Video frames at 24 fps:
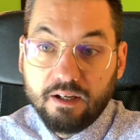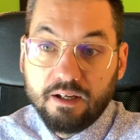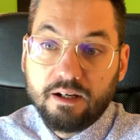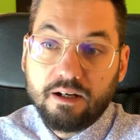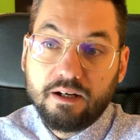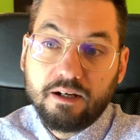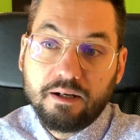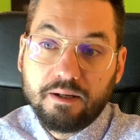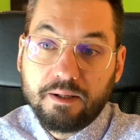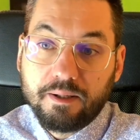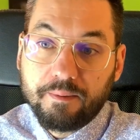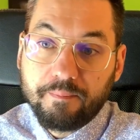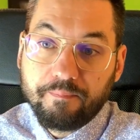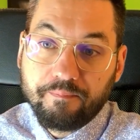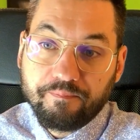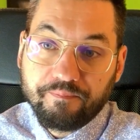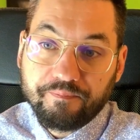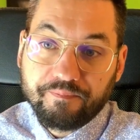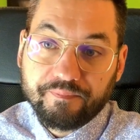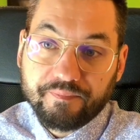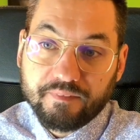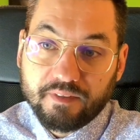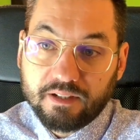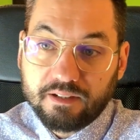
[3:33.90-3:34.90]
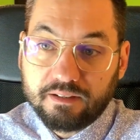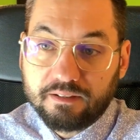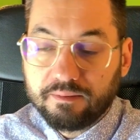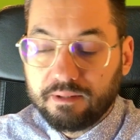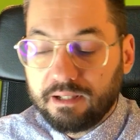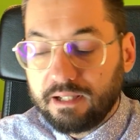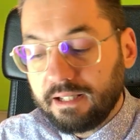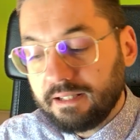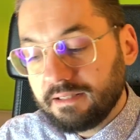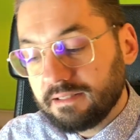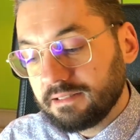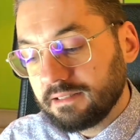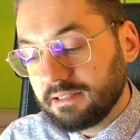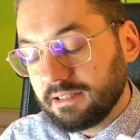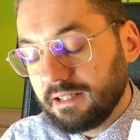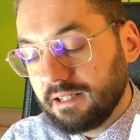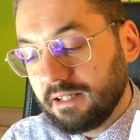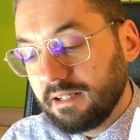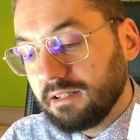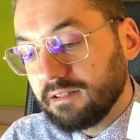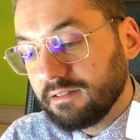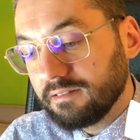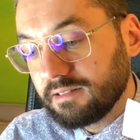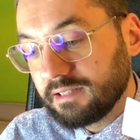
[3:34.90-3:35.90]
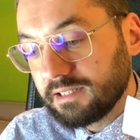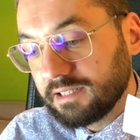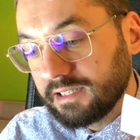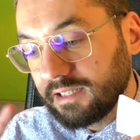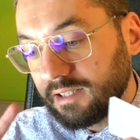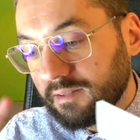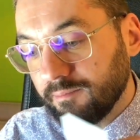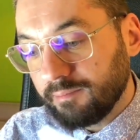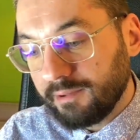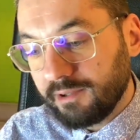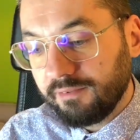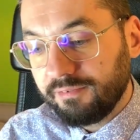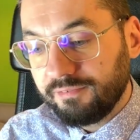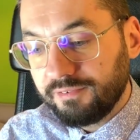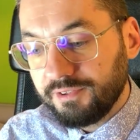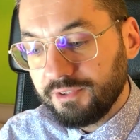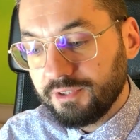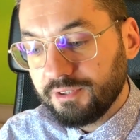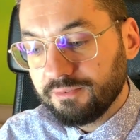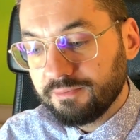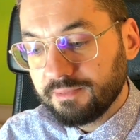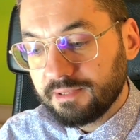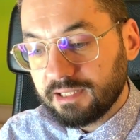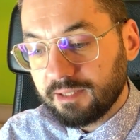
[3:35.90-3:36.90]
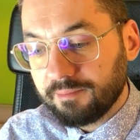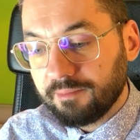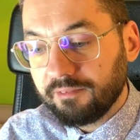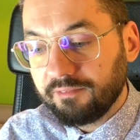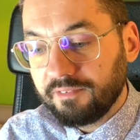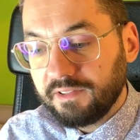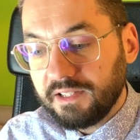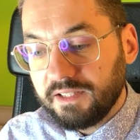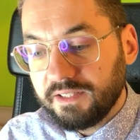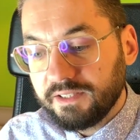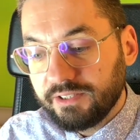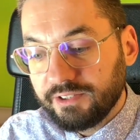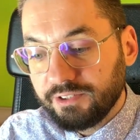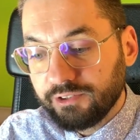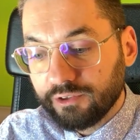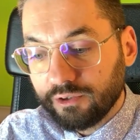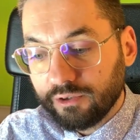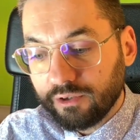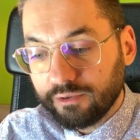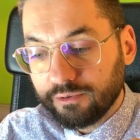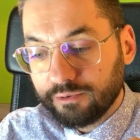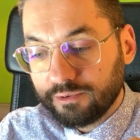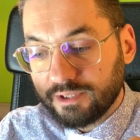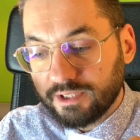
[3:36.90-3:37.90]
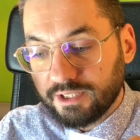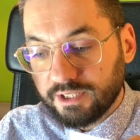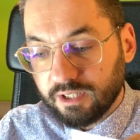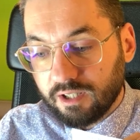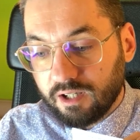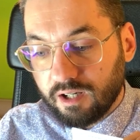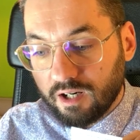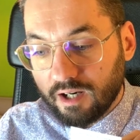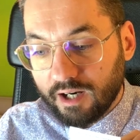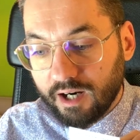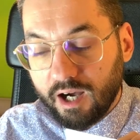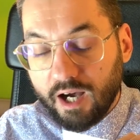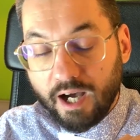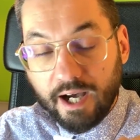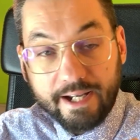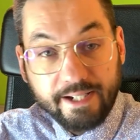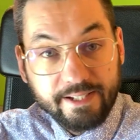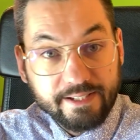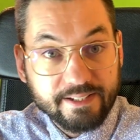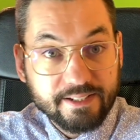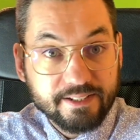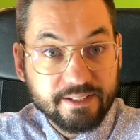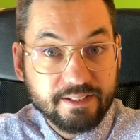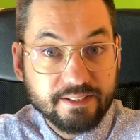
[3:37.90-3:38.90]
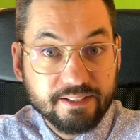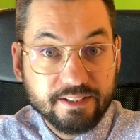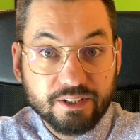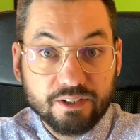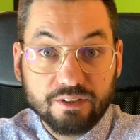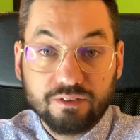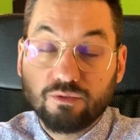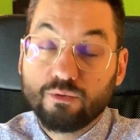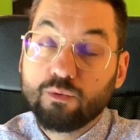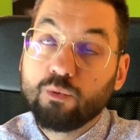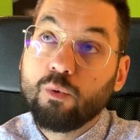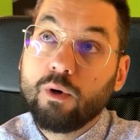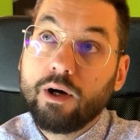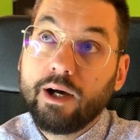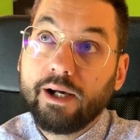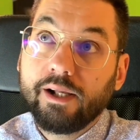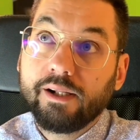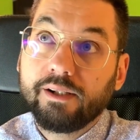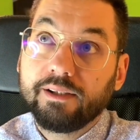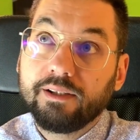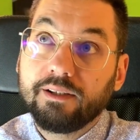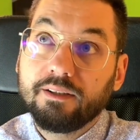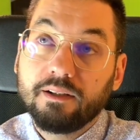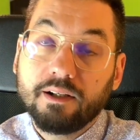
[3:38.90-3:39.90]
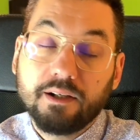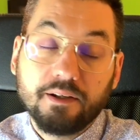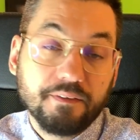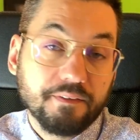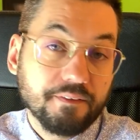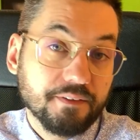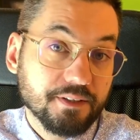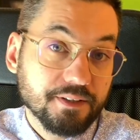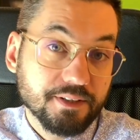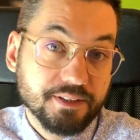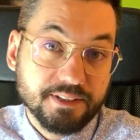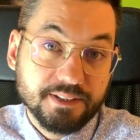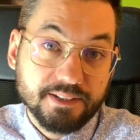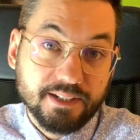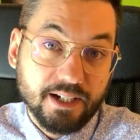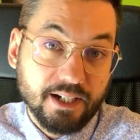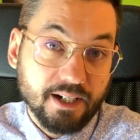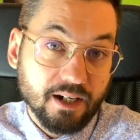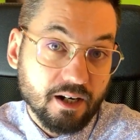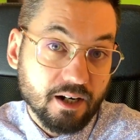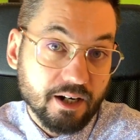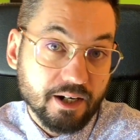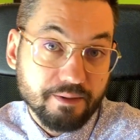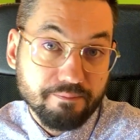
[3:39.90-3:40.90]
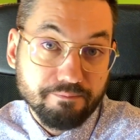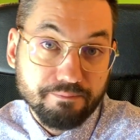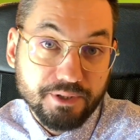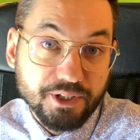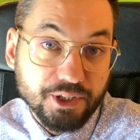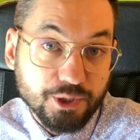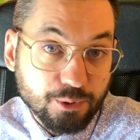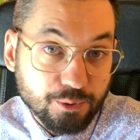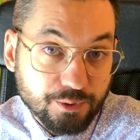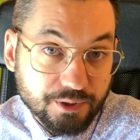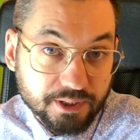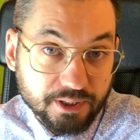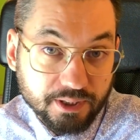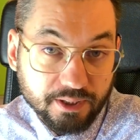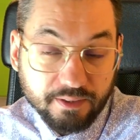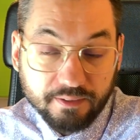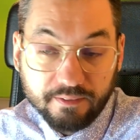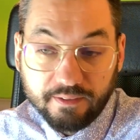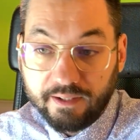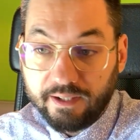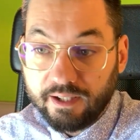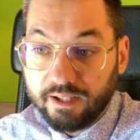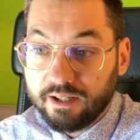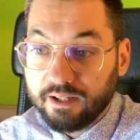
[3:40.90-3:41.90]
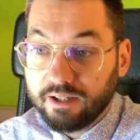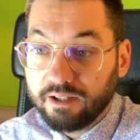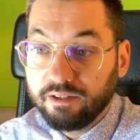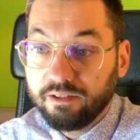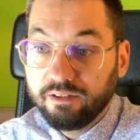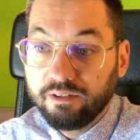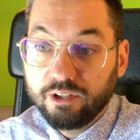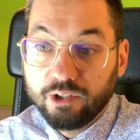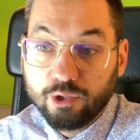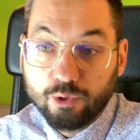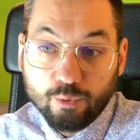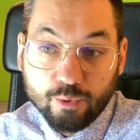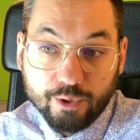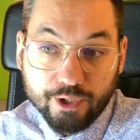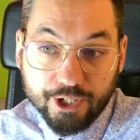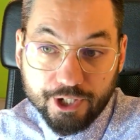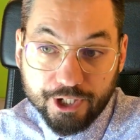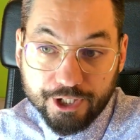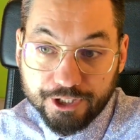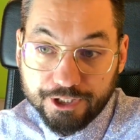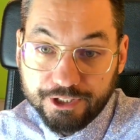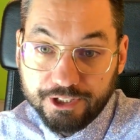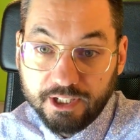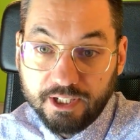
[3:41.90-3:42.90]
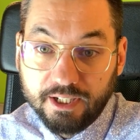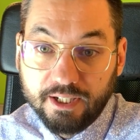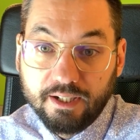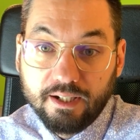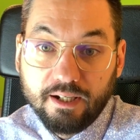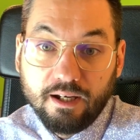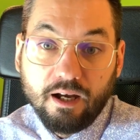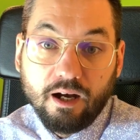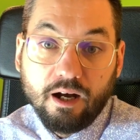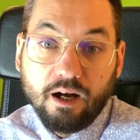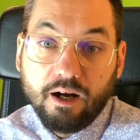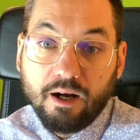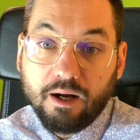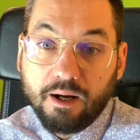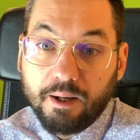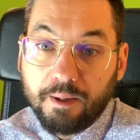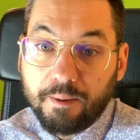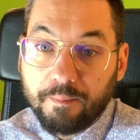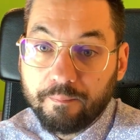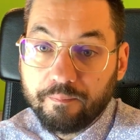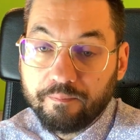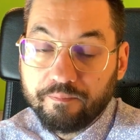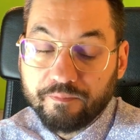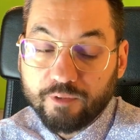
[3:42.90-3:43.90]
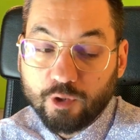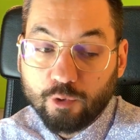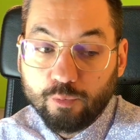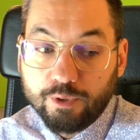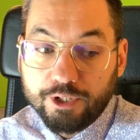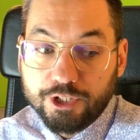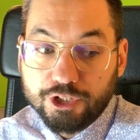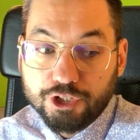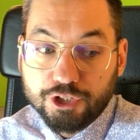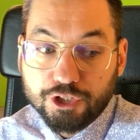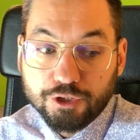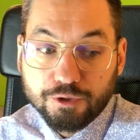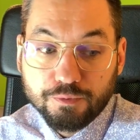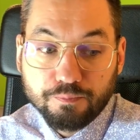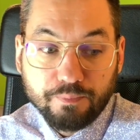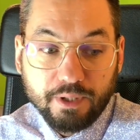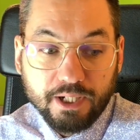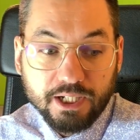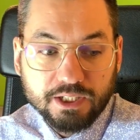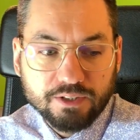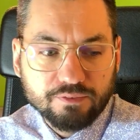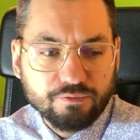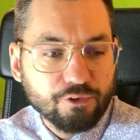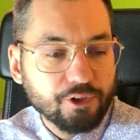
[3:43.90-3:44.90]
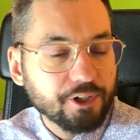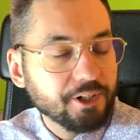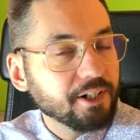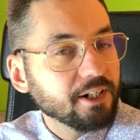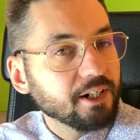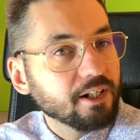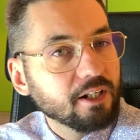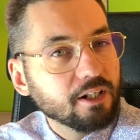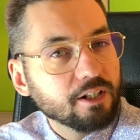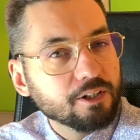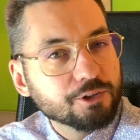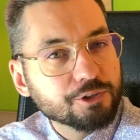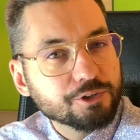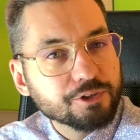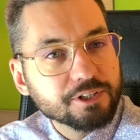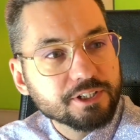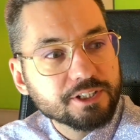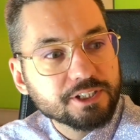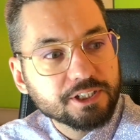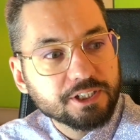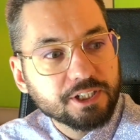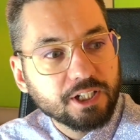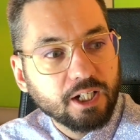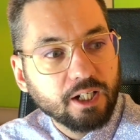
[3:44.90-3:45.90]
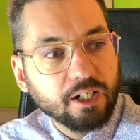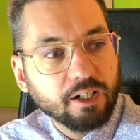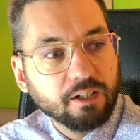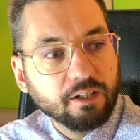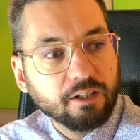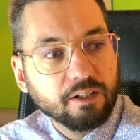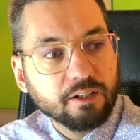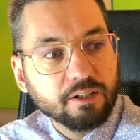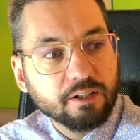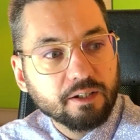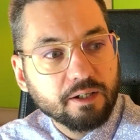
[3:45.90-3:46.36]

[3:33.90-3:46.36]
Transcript: and in some perfumes some of these notes are heightened, while in others they are muted, they are lowered, which makes for an interesting